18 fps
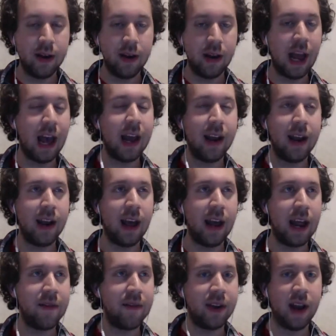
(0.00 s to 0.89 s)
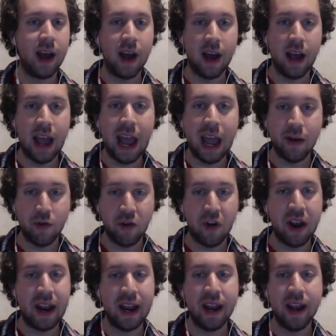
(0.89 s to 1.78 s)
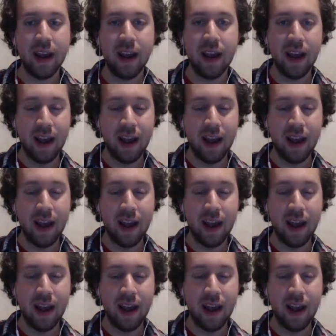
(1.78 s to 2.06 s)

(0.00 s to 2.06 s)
not Evan, Henry